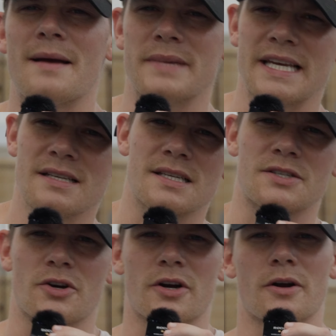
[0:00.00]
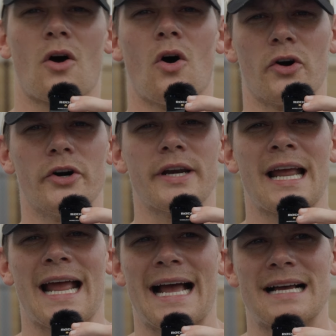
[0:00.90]
means is your heart
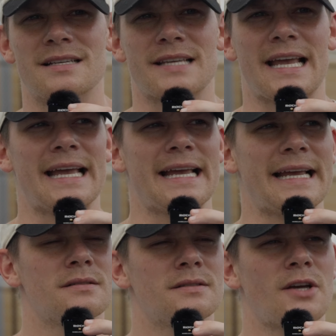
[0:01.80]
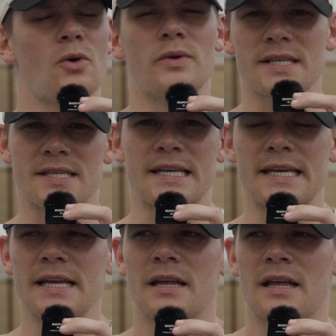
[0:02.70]
has a
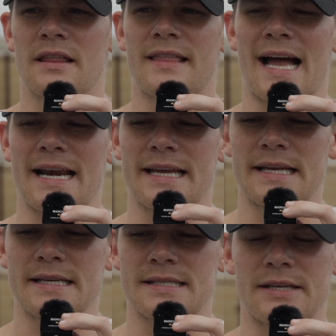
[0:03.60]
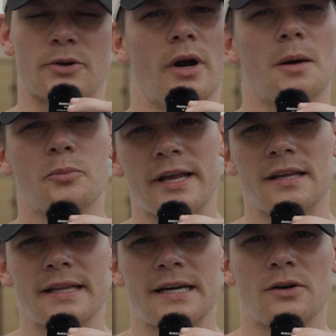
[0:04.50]
tonicity that is either
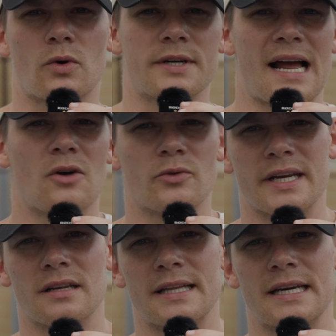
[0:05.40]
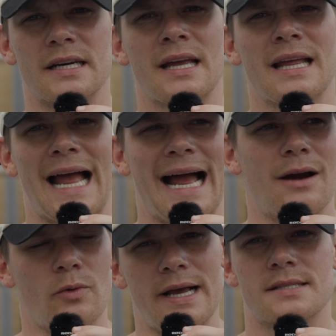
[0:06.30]
upregulated or downregulated
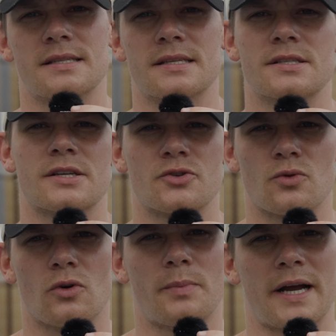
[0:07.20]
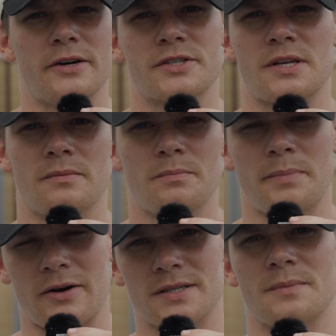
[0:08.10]
at rest. This is controlled by your
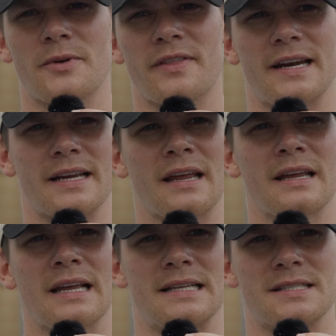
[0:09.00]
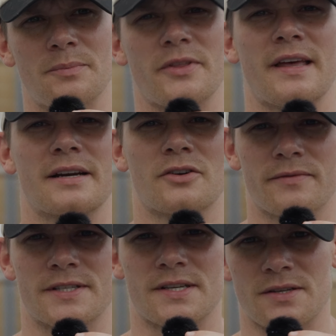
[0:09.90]
parasympathetic and sympathetic
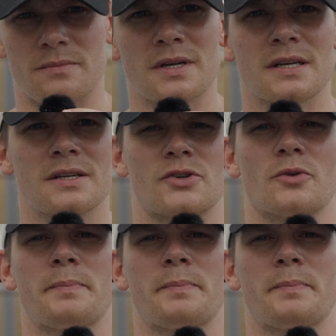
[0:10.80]
nervous system. So your